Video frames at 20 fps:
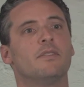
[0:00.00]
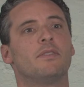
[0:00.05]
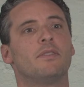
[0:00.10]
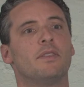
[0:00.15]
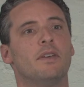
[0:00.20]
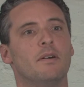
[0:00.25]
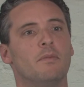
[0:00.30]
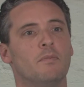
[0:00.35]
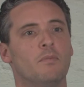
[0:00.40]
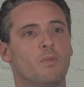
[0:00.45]

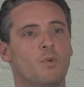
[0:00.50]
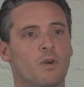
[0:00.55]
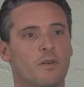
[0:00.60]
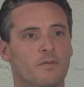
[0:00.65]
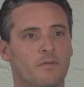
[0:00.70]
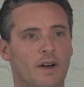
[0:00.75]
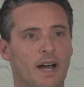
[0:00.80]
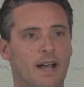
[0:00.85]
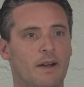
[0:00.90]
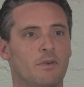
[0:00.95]
the more
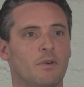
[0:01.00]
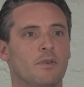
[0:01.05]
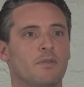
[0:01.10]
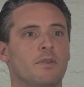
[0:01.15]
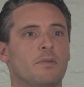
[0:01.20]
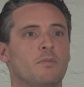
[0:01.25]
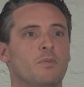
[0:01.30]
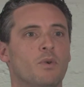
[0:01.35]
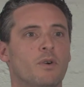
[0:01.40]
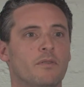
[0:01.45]
viral,
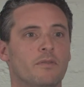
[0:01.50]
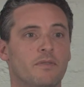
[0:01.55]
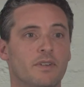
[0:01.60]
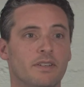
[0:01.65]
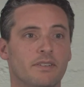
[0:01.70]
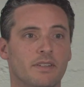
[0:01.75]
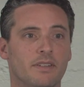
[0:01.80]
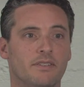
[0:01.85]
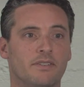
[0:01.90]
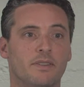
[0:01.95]
the more
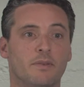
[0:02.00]
visits,